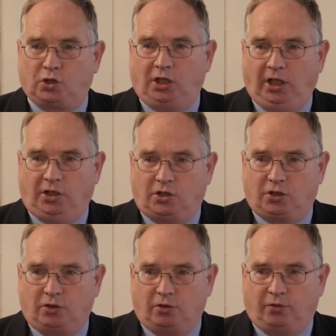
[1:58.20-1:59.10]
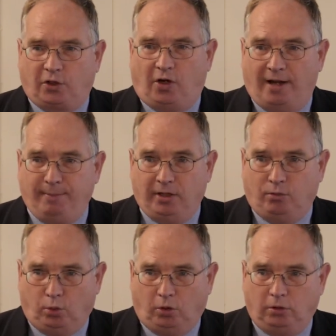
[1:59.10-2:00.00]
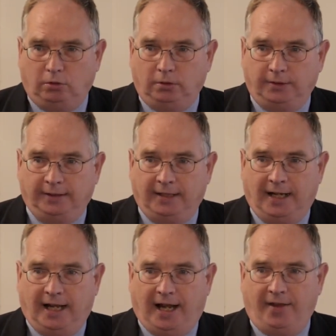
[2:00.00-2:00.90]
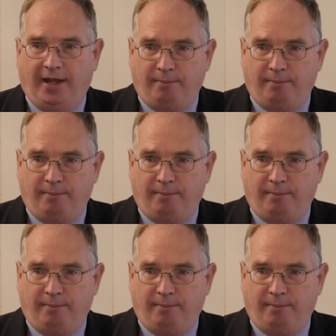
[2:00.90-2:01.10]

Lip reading: siege, or Crimean War, and